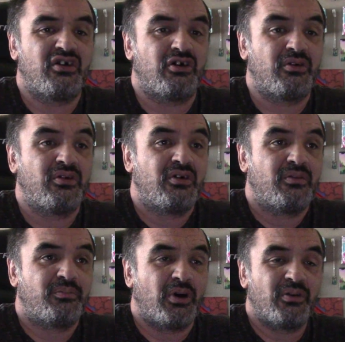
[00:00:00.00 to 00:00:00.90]
you know
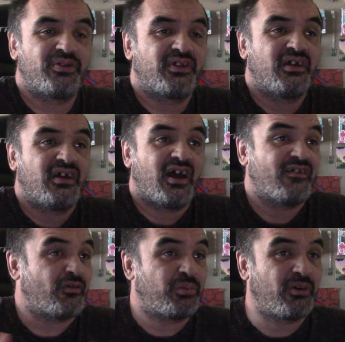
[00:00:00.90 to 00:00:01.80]
both
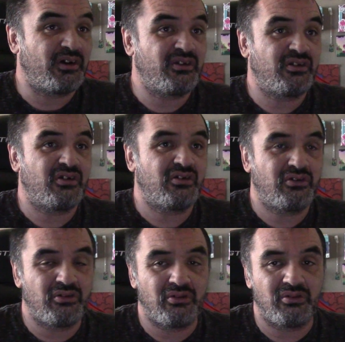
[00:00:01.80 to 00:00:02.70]
have a point
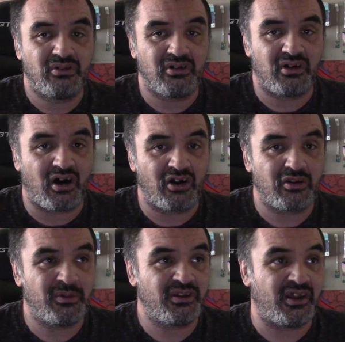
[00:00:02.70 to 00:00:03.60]
to the
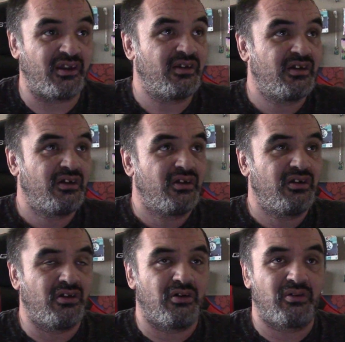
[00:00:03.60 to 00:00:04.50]
argument that
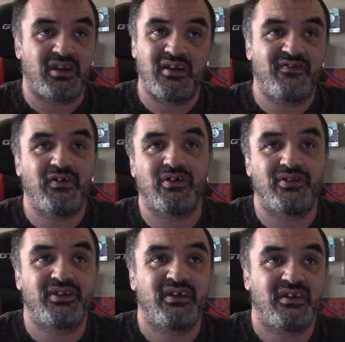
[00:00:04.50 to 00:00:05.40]
you know Ken
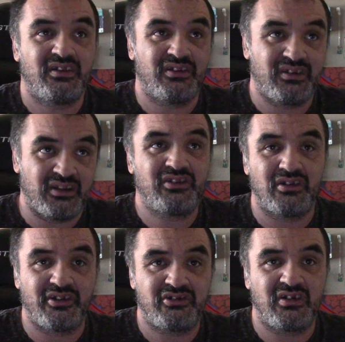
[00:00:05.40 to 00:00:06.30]
feels this is
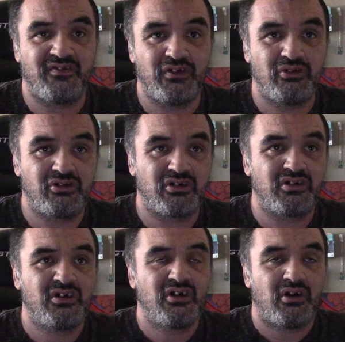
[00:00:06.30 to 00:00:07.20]
the legit
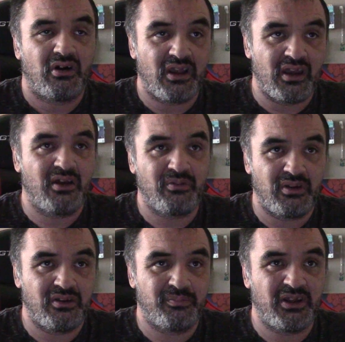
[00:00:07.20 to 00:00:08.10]
future and
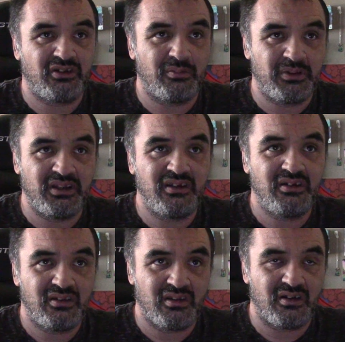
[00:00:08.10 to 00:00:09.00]
is meant to
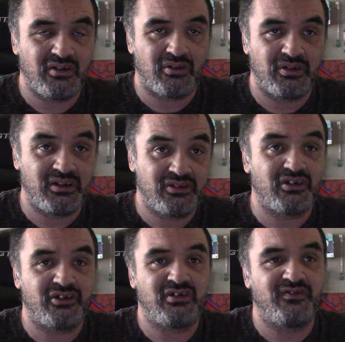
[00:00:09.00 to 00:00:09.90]
be the you know is
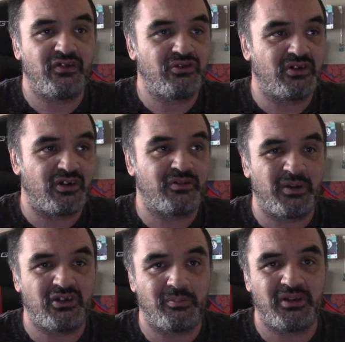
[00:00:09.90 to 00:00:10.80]
the legit future and is
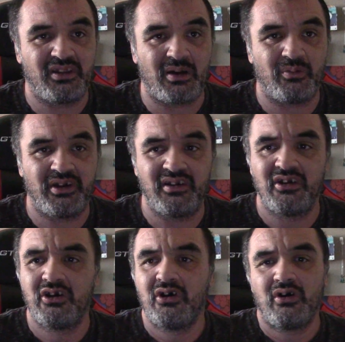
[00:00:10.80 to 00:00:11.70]
meant to be that way,
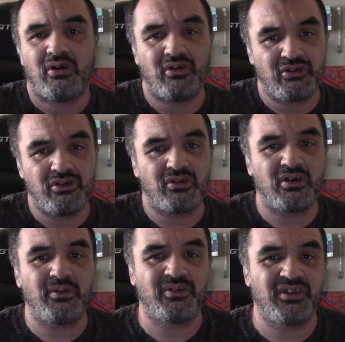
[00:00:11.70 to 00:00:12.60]
or do you
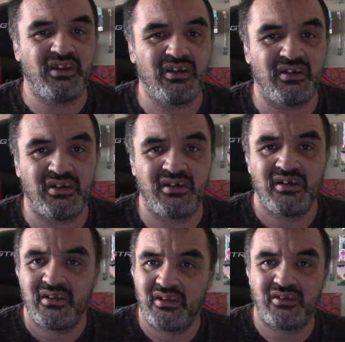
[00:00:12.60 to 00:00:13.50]
agree with Ian and
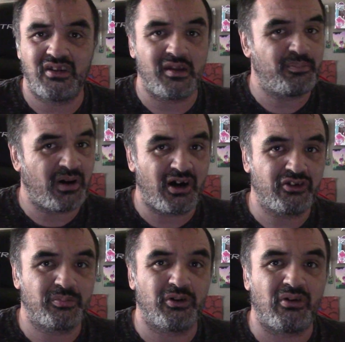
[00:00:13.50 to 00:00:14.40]
this is a
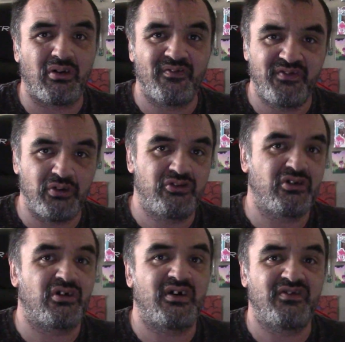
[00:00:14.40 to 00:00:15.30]
possible
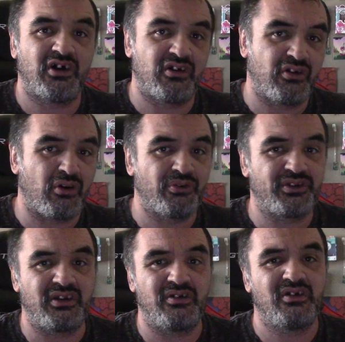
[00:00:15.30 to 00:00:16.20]
future, if not an
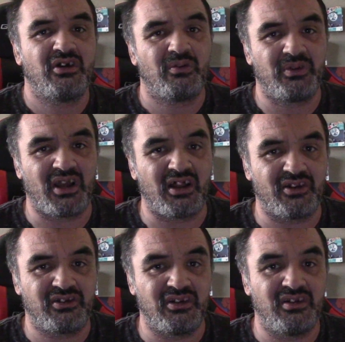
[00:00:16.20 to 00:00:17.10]
alternate
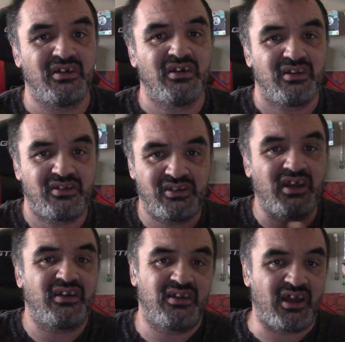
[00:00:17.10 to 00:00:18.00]
reality
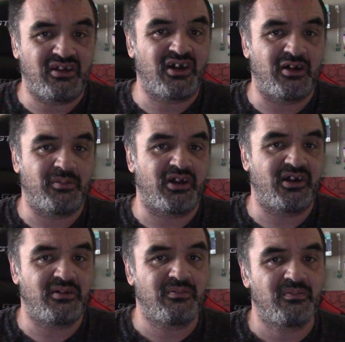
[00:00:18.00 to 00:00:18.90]
set in that
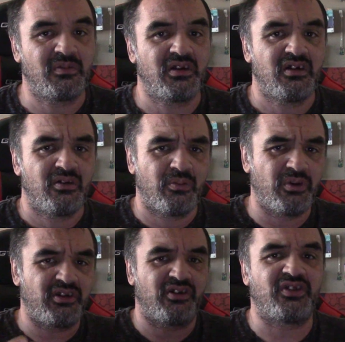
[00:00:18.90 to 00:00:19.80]
timeline?
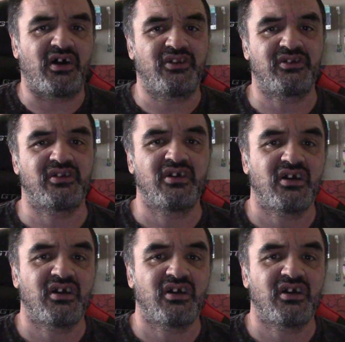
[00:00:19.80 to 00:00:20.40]
What are your thoughts?